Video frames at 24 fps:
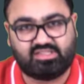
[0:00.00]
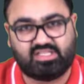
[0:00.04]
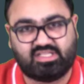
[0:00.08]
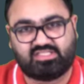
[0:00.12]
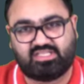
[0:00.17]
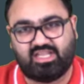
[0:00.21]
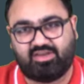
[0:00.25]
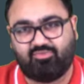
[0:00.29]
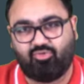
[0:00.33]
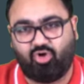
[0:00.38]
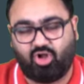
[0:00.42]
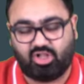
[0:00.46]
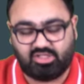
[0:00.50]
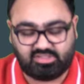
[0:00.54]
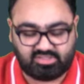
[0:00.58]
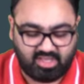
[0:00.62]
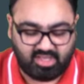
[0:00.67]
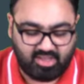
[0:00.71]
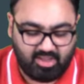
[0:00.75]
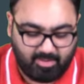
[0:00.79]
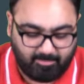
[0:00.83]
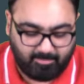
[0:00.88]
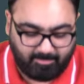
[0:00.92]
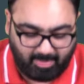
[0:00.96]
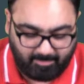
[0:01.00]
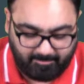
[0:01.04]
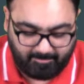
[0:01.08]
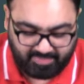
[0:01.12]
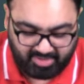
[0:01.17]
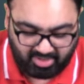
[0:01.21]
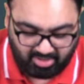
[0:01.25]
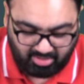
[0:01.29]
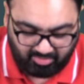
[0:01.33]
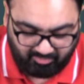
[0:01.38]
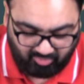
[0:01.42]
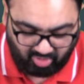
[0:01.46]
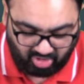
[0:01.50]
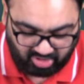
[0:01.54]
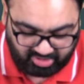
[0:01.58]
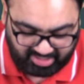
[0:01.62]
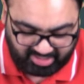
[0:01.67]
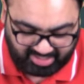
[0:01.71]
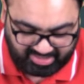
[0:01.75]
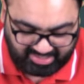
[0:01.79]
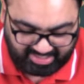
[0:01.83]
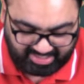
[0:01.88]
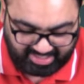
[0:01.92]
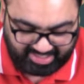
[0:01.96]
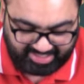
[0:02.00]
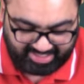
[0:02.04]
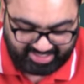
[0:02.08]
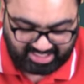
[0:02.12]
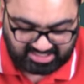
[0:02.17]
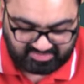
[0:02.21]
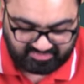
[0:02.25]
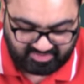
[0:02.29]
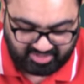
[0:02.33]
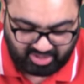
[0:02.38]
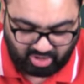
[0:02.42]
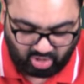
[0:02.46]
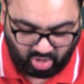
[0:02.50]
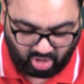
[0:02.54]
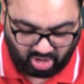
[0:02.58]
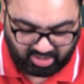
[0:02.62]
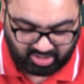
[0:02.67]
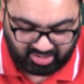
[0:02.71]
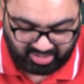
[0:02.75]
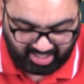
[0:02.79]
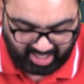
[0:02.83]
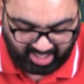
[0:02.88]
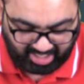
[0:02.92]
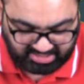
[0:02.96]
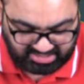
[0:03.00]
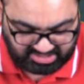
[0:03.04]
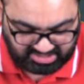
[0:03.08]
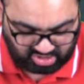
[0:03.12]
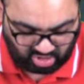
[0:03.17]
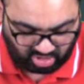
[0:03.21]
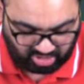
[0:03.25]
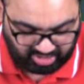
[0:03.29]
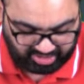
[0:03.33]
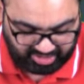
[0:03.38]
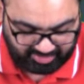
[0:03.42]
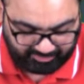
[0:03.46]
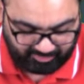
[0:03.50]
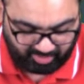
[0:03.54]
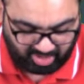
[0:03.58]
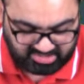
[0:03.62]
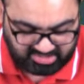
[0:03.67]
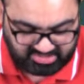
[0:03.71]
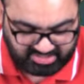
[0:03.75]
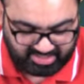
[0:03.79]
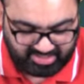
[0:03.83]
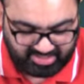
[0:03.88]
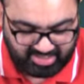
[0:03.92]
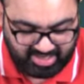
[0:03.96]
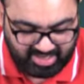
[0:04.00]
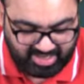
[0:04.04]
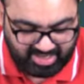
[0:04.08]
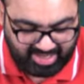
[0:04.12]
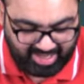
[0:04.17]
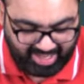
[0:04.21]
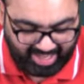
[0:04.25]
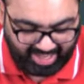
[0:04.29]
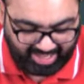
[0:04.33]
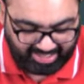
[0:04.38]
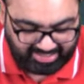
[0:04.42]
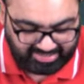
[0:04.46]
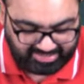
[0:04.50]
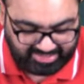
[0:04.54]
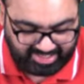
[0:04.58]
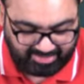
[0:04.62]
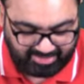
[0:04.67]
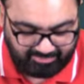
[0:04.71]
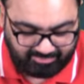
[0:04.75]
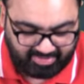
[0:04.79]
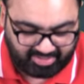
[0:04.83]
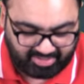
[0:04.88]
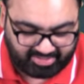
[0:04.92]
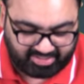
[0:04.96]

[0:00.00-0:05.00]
This involves pumping of water in the areas with large salt deposit and then